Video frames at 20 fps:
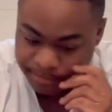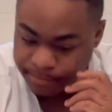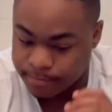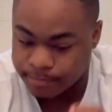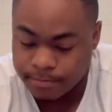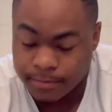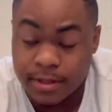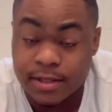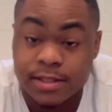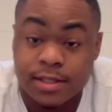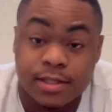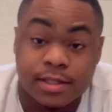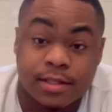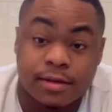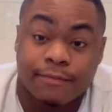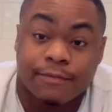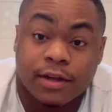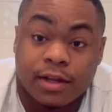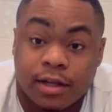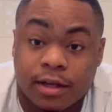this is
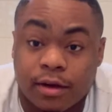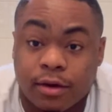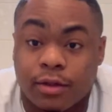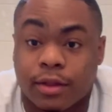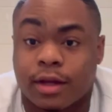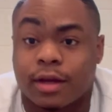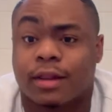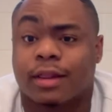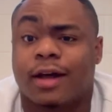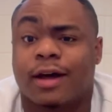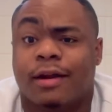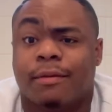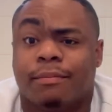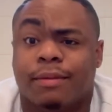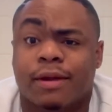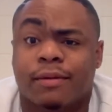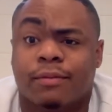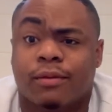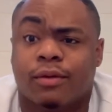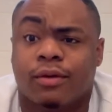a video that a lot of
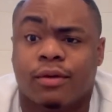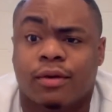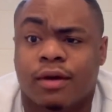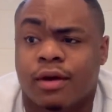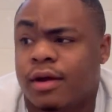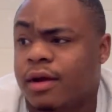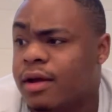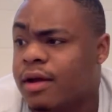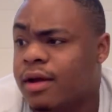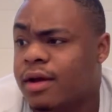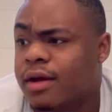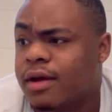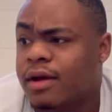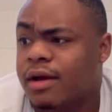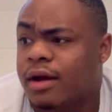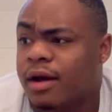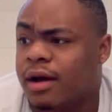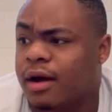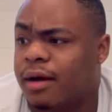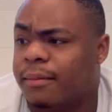people,
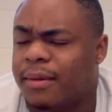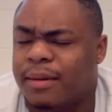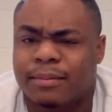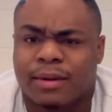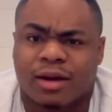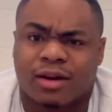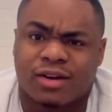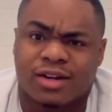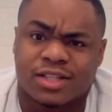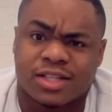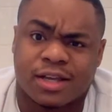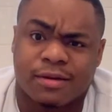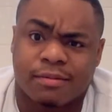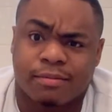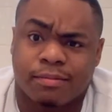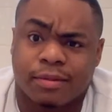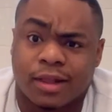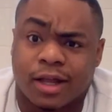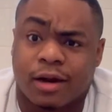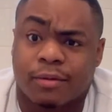I'm not gonna say
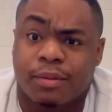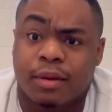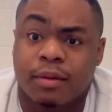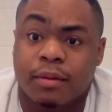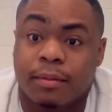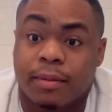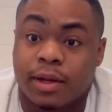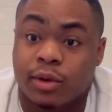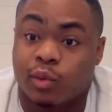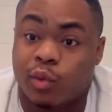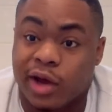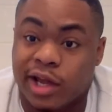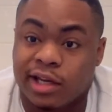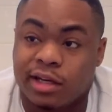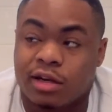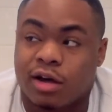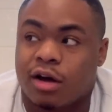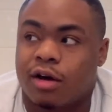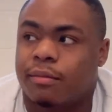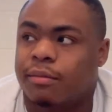a lot of people been
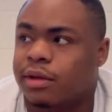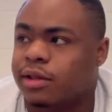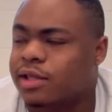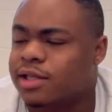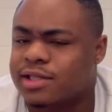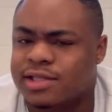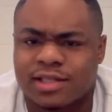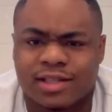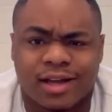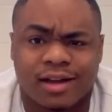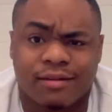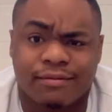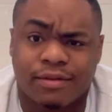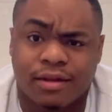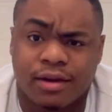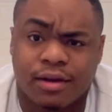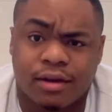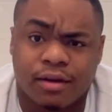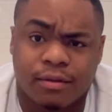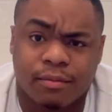waiting on, but this is like a
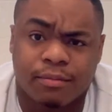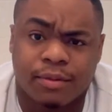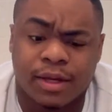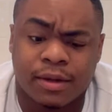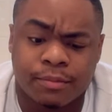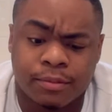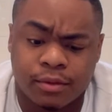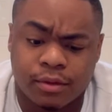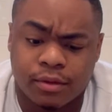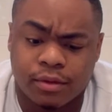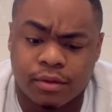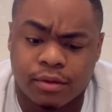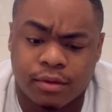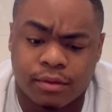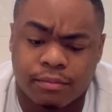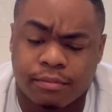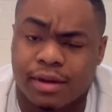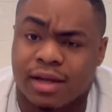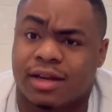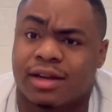video people
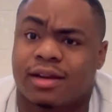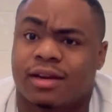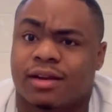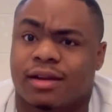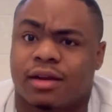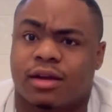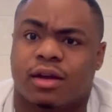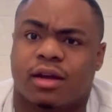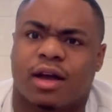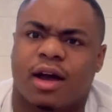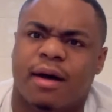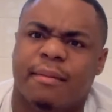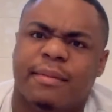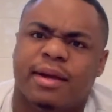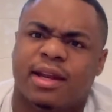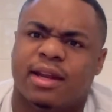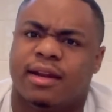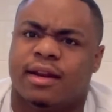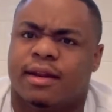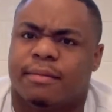been
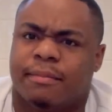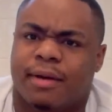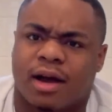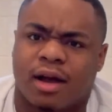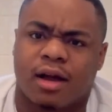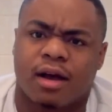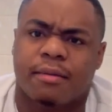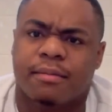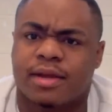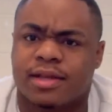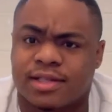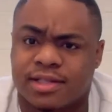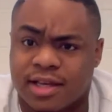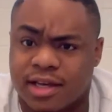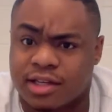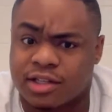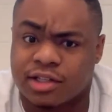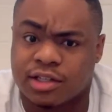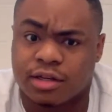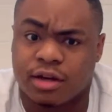commenting in my comment
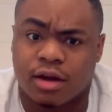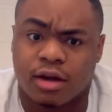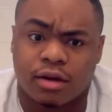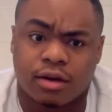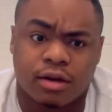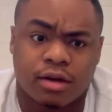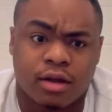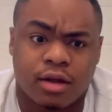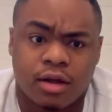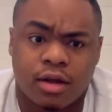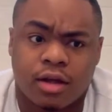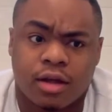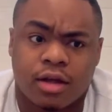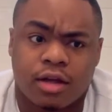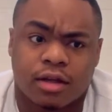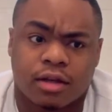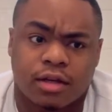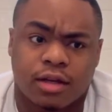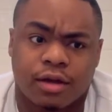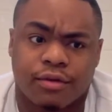section on
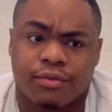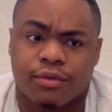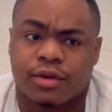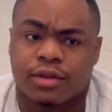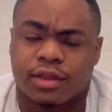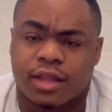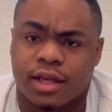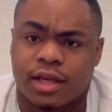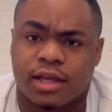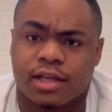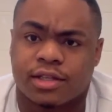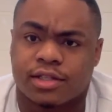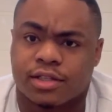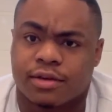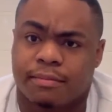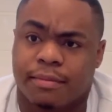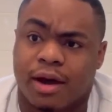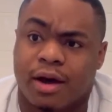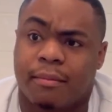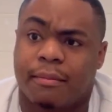different things
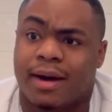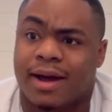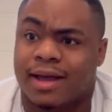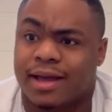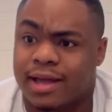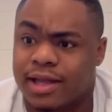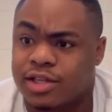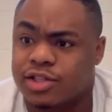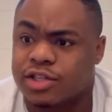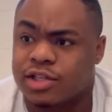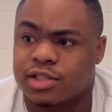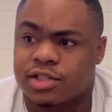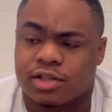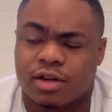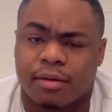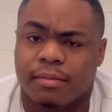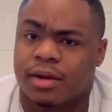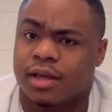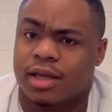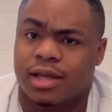about my engine. So
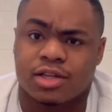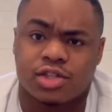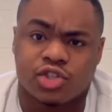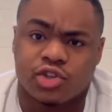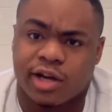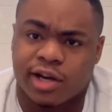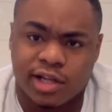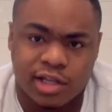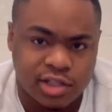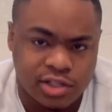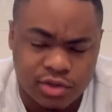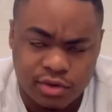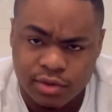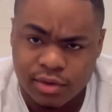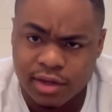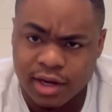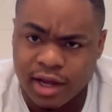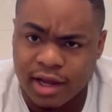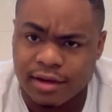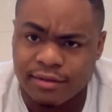I'm gonna get straight into
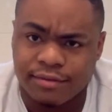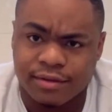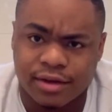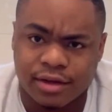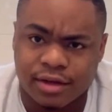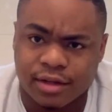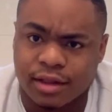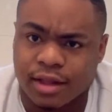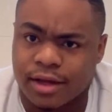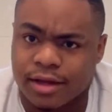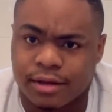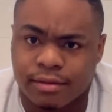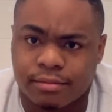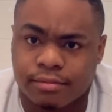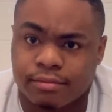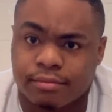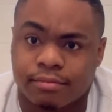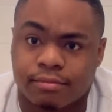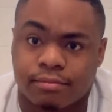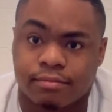it. I ain't finna like
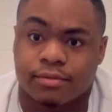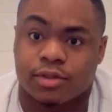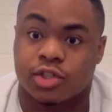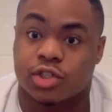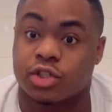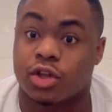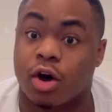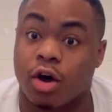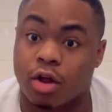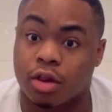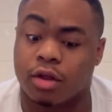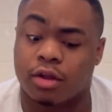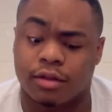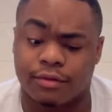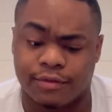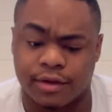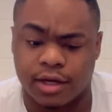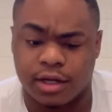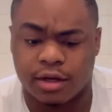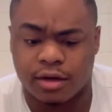stall on the
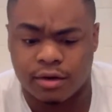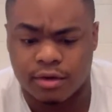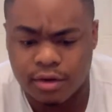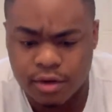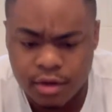video.